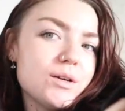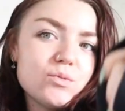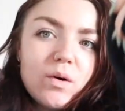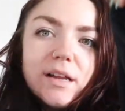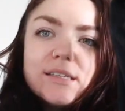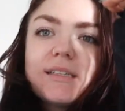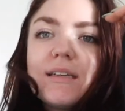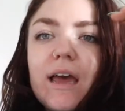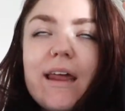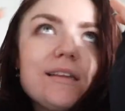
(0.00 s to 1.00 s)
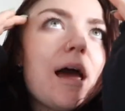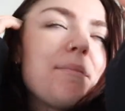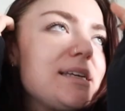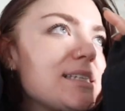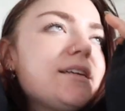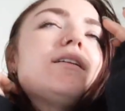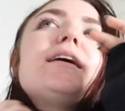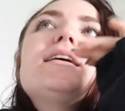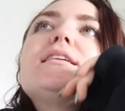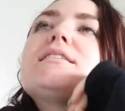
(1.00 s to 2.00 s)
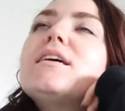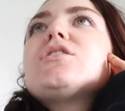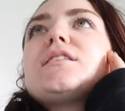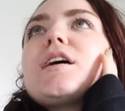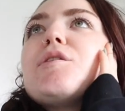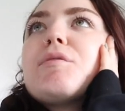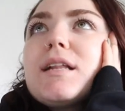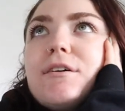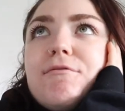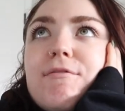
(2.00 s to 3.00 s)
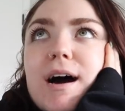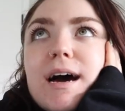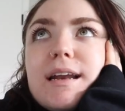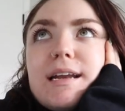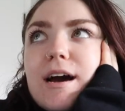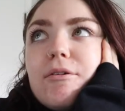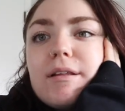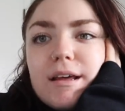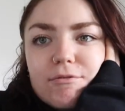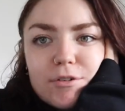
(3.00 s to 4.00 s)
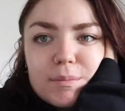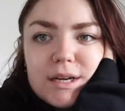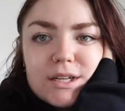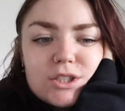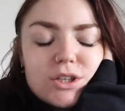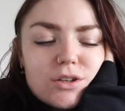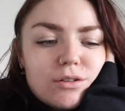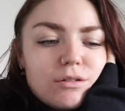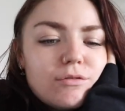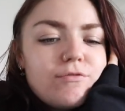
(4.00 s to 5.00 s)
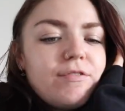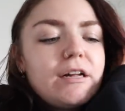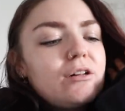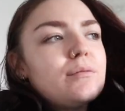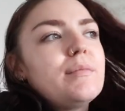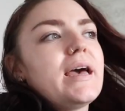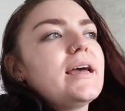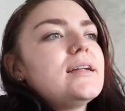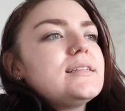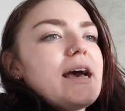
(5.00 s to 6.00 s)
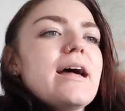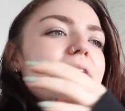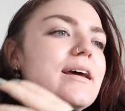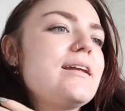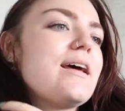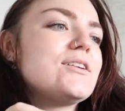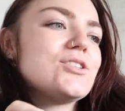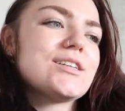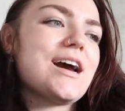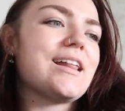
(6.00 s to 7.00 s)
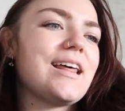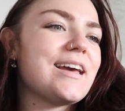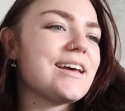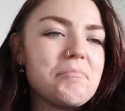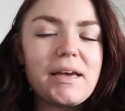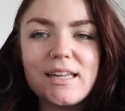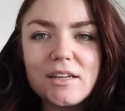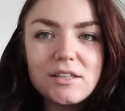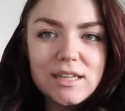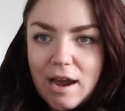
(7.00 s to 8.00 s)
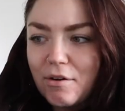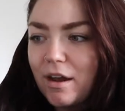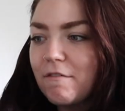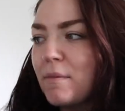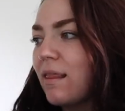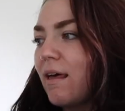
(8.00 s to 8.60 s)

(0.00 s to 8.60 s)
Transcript: was once, and I mean still is, just like a really fun outlet for me to film and edit and just kind of like make a little diary of my